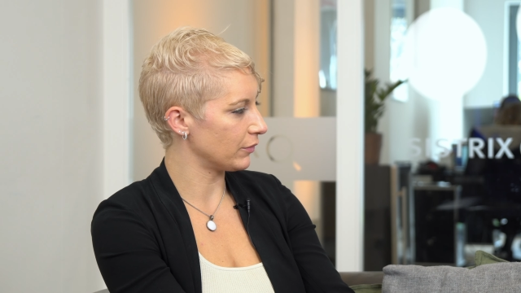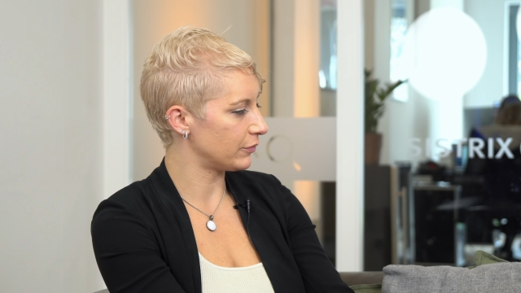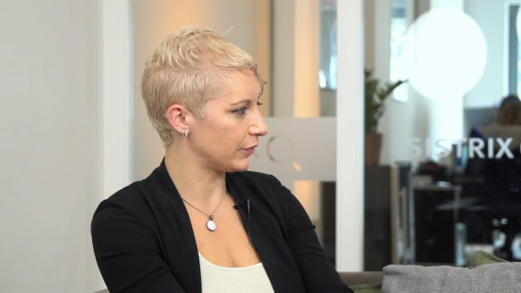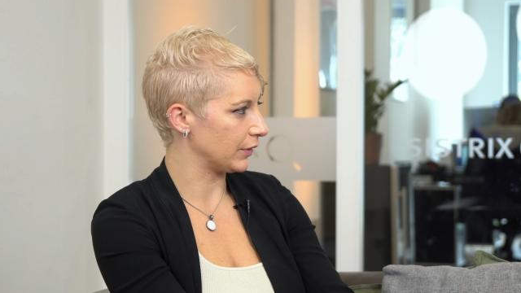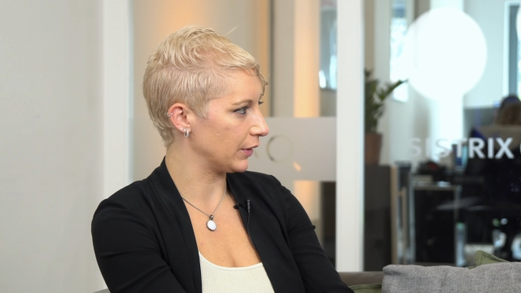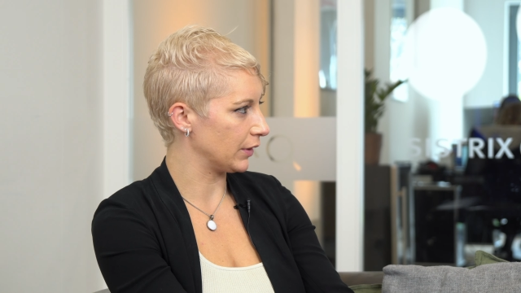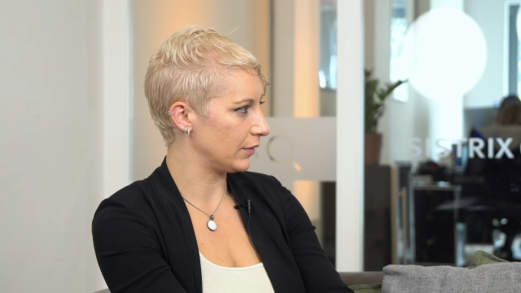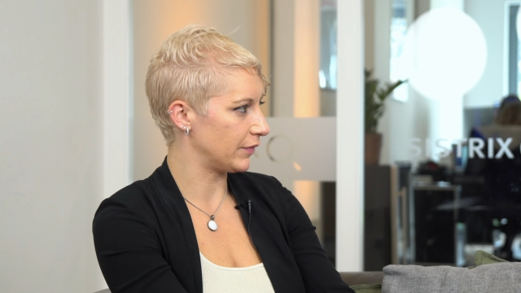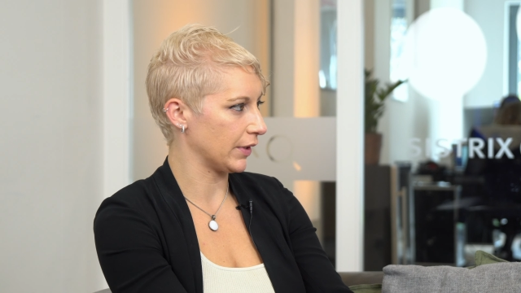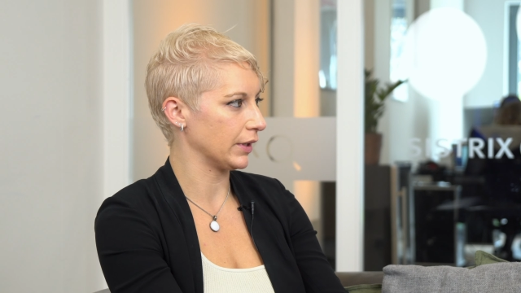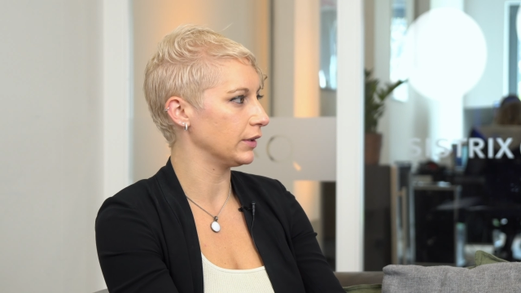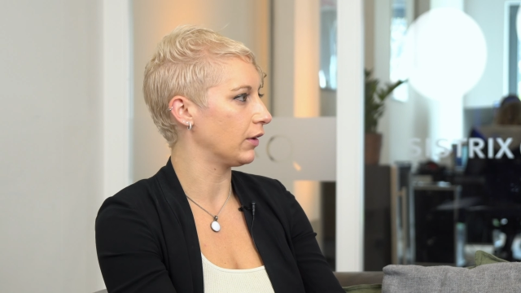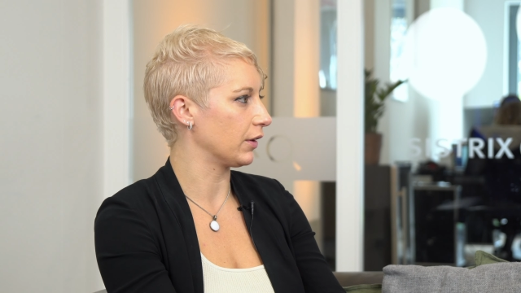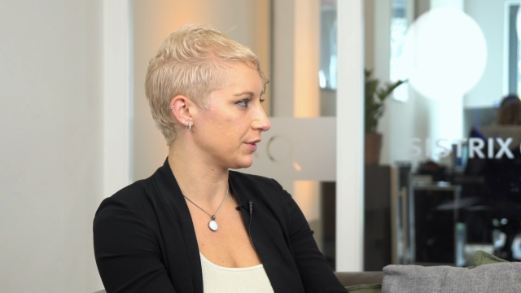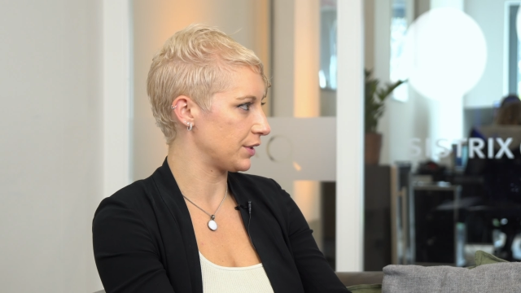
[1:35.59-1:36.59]
for a very
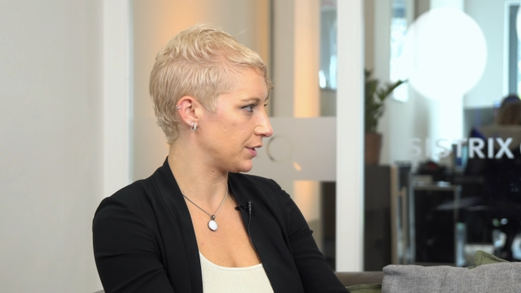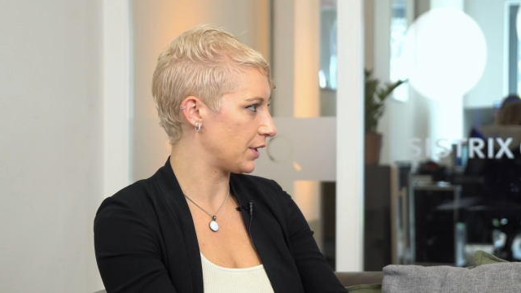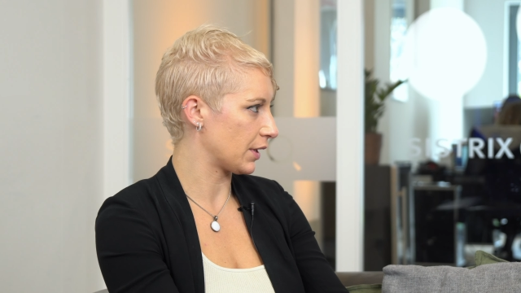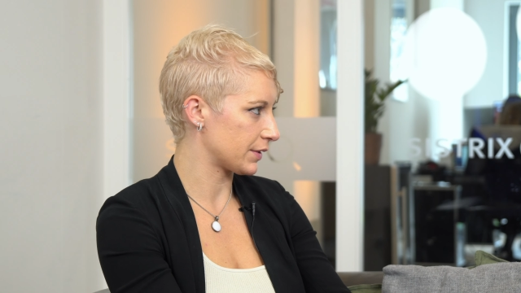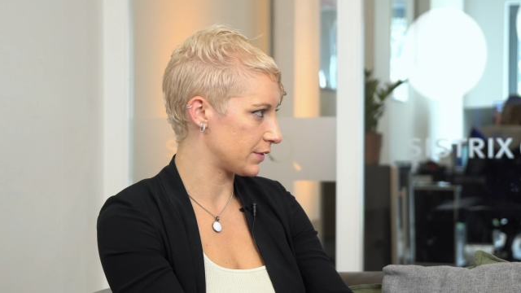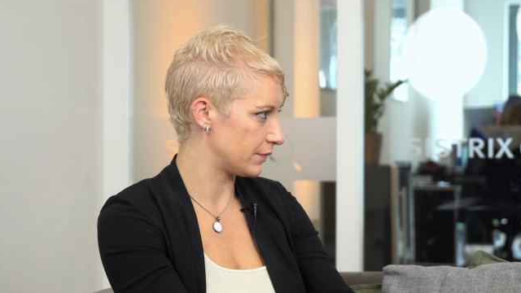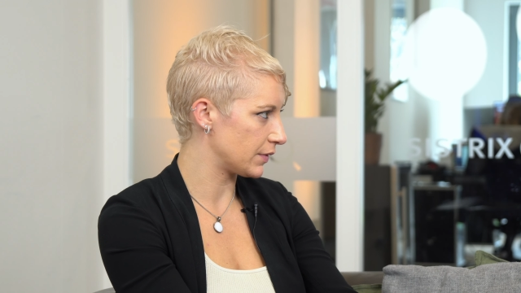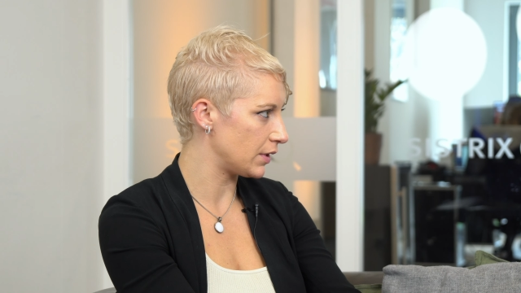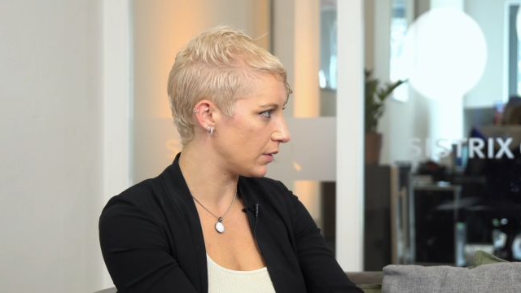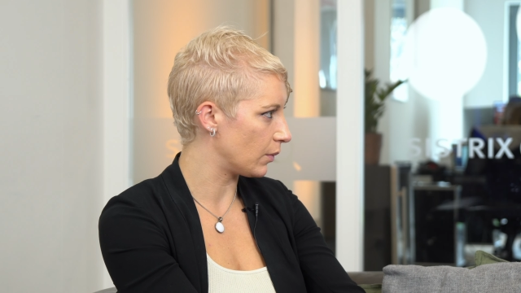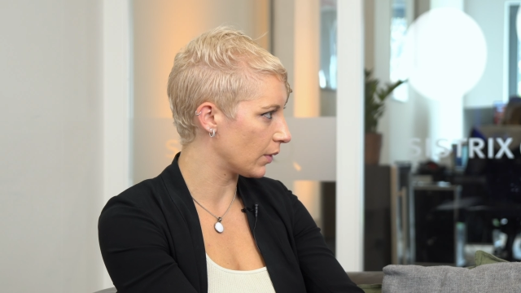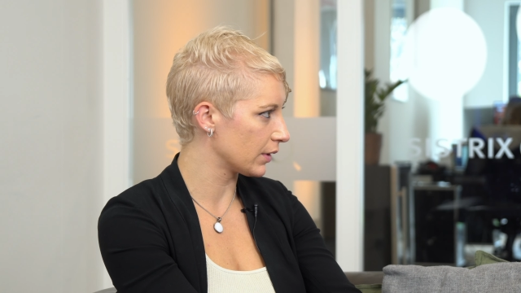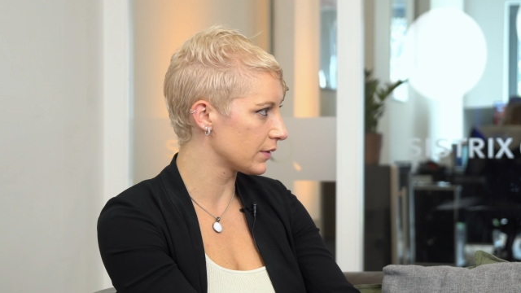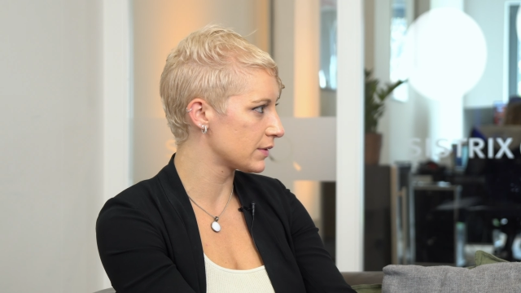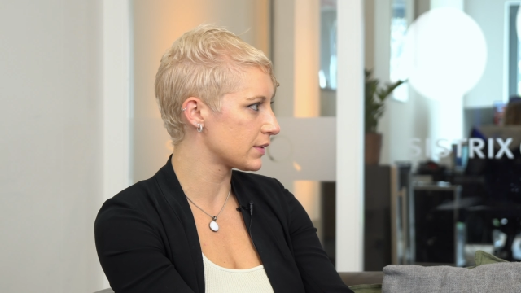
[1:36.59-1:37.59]
large index of
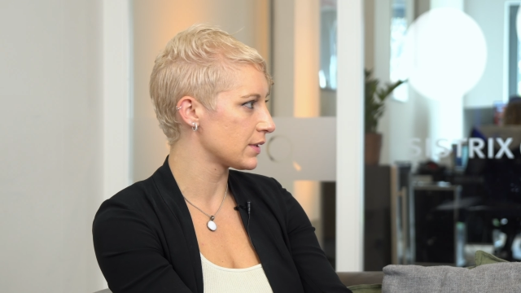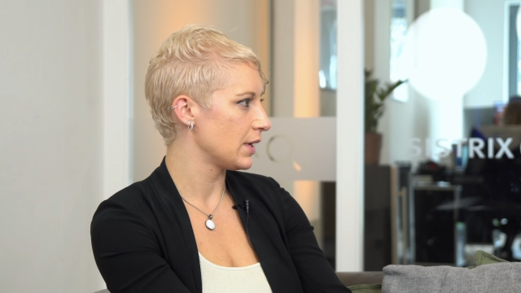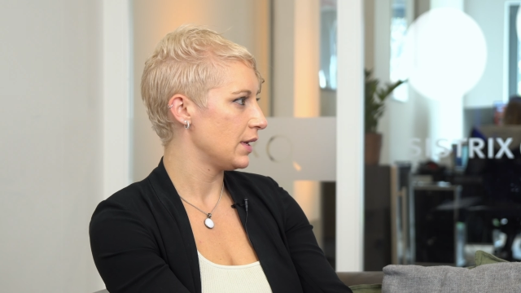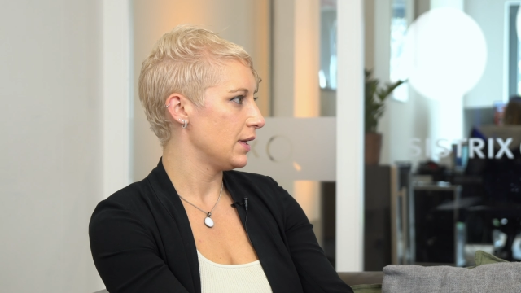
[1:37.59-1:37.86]
keywords,